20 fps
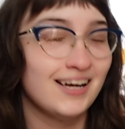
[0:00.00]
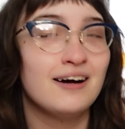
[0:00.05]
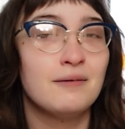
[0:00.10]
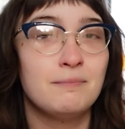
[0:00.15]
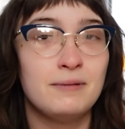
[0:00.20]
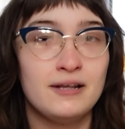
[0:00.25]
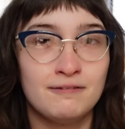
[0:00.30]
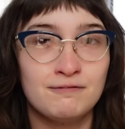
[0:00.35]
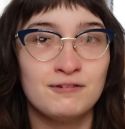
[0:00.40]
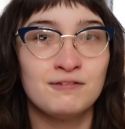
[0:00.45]

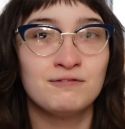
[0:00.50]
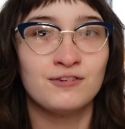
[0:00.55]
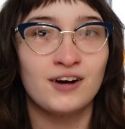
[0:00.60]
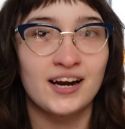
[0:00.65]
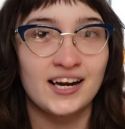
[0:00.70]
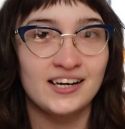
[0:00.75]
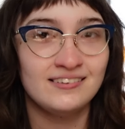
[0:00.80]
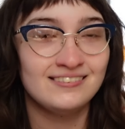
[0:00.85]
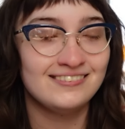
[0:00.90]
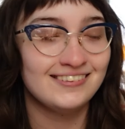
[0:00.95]
"A bit of a
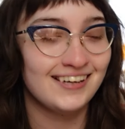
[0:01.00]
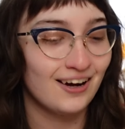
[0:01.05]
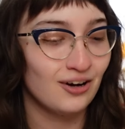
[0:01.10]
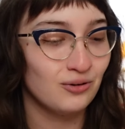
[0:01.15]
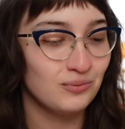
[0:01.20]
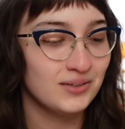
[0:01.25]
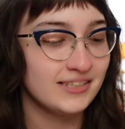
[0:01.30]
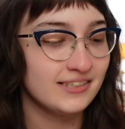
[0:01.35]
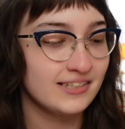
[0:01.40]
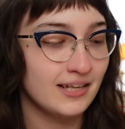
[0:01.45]
fright,"
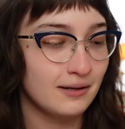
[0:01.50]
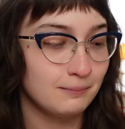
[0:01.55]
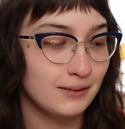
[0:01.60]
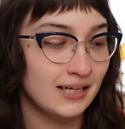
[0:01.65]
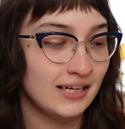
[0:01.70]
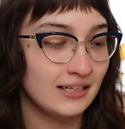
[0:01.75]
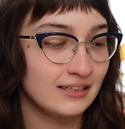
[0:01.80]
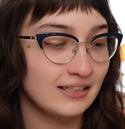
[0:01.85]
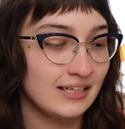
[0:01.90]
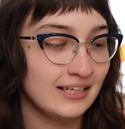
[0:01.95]
Elwood said
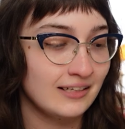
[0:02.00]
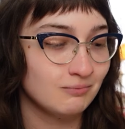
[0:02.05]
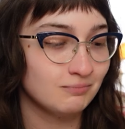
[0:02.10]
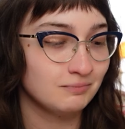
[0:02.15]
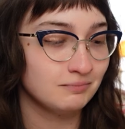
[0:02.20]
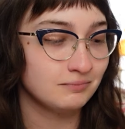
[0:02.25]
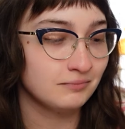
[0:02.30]
blankly.